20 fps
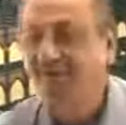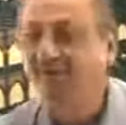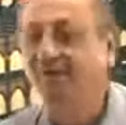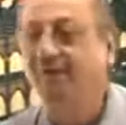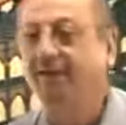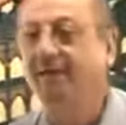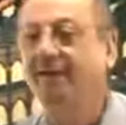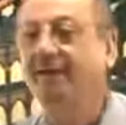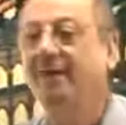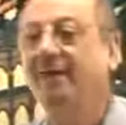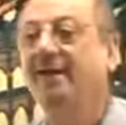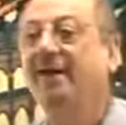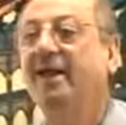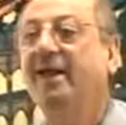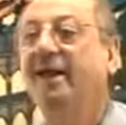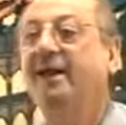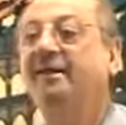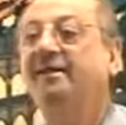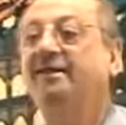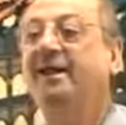Okay?
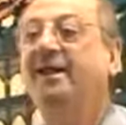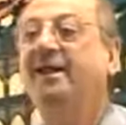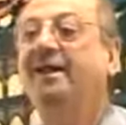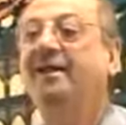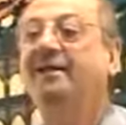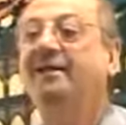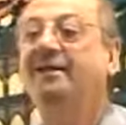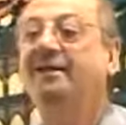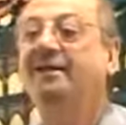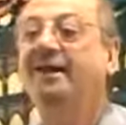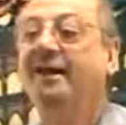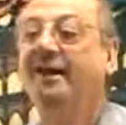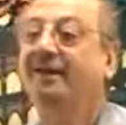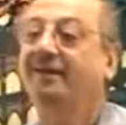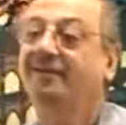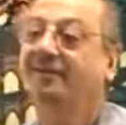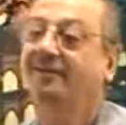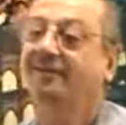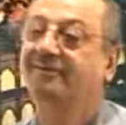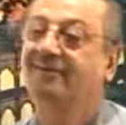And then
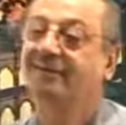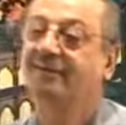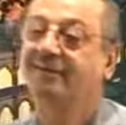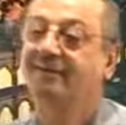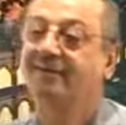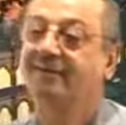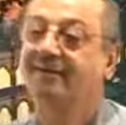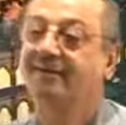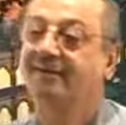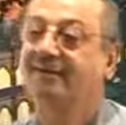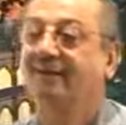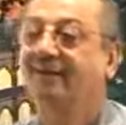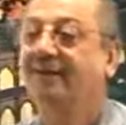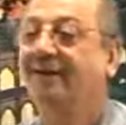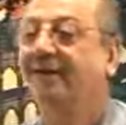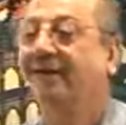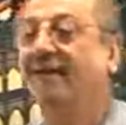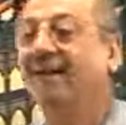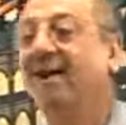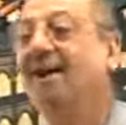another thing.
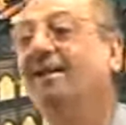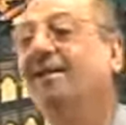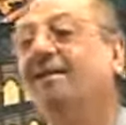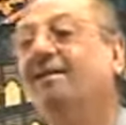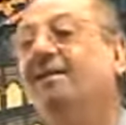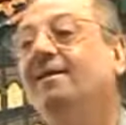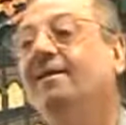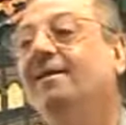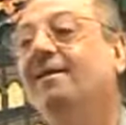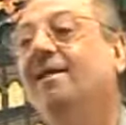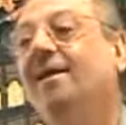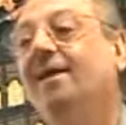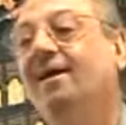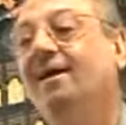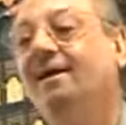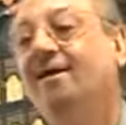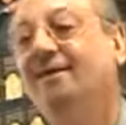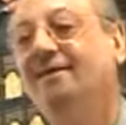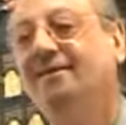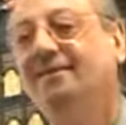La'alla.
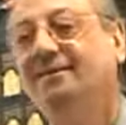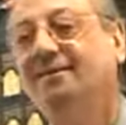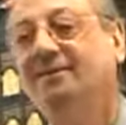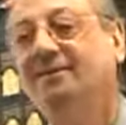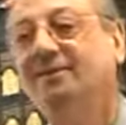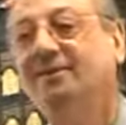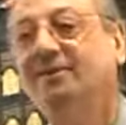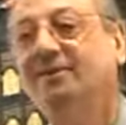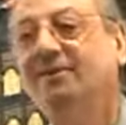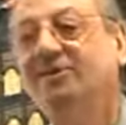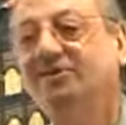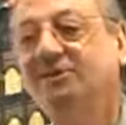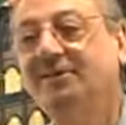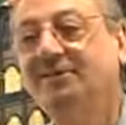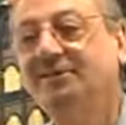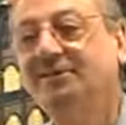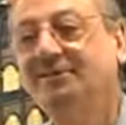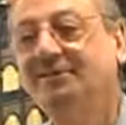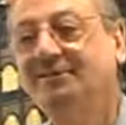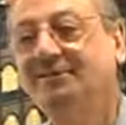What is
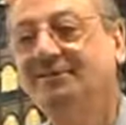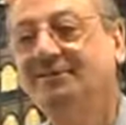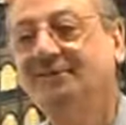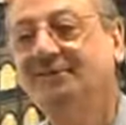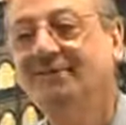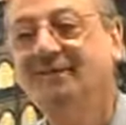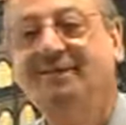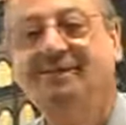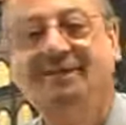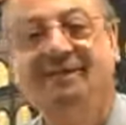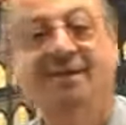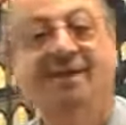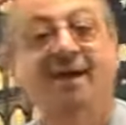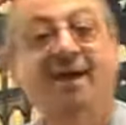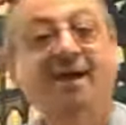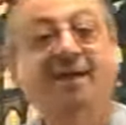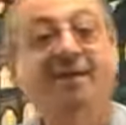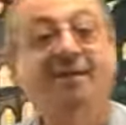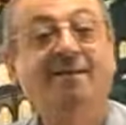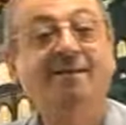it?
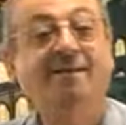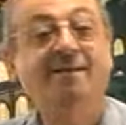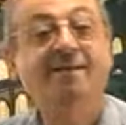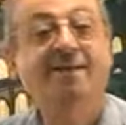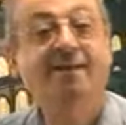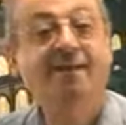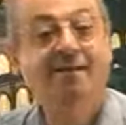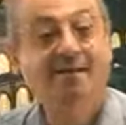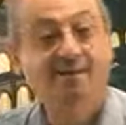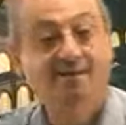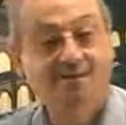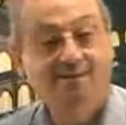La'alla.